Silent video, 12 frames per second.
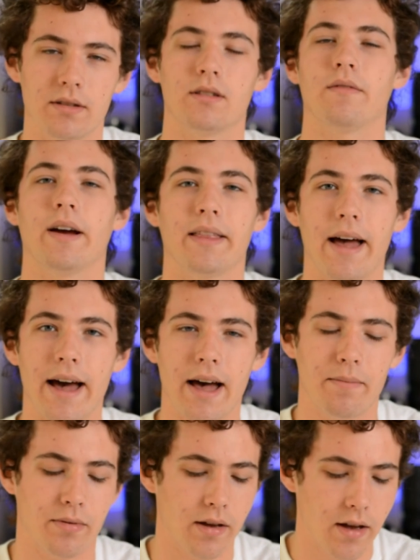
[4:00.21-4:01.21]
since I've had the
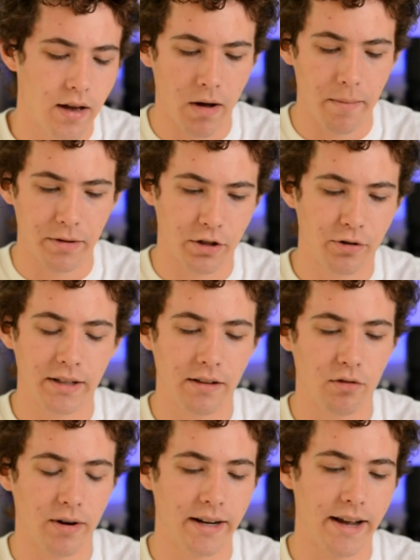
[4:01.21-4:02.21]
app. I'm in the green
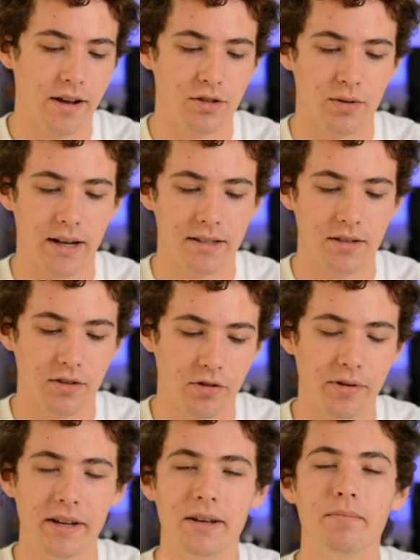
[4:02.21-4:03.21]
level right now, so it has little
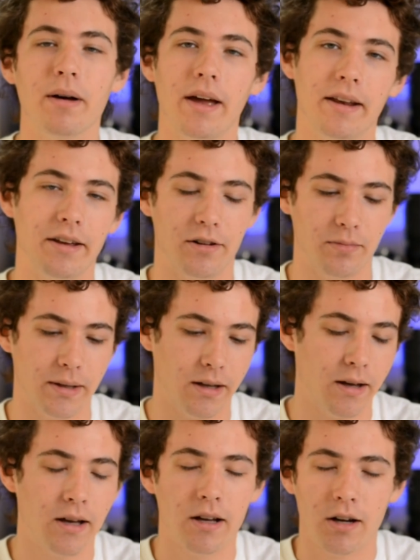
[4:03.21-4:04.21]
green, but it'll
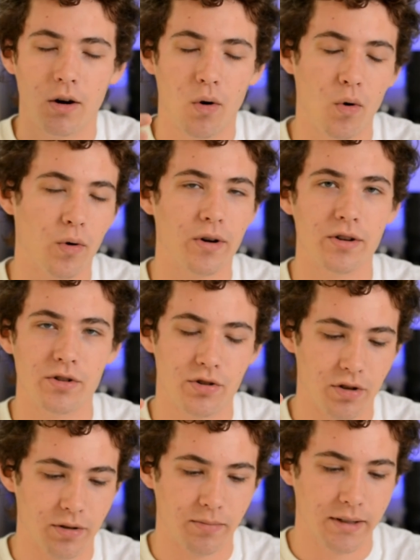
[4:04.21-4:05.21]
be orange
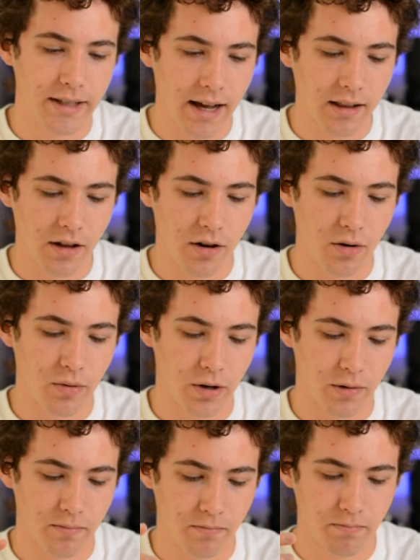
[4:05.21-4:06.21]
or yellow
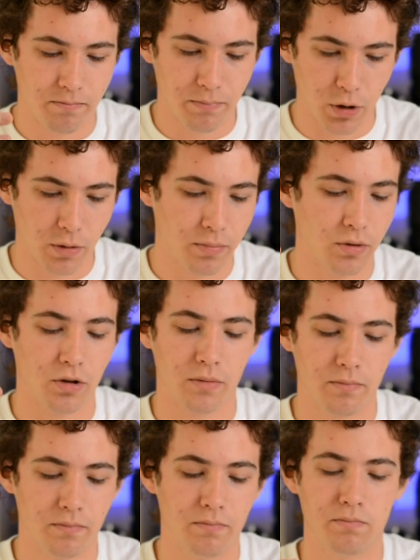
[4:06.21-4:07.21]
or purple or
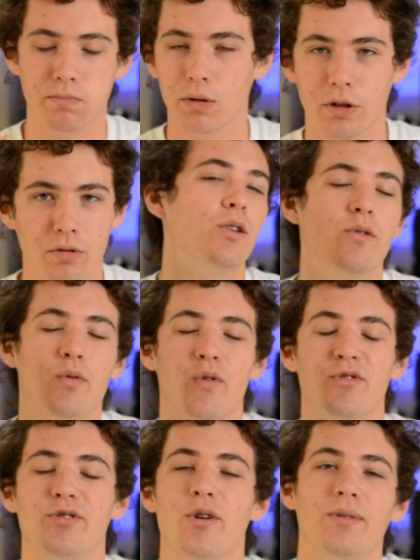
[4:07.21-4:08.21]
blue. You of
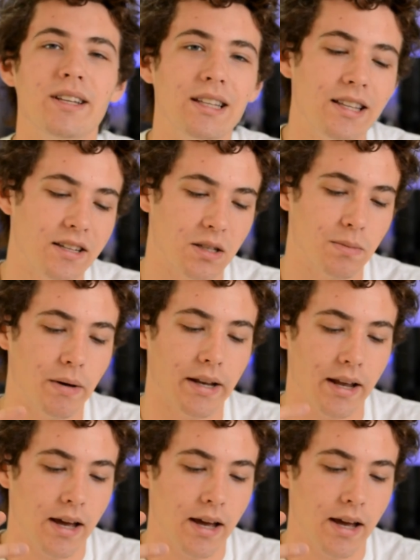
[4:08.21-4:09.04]
course don't need this, but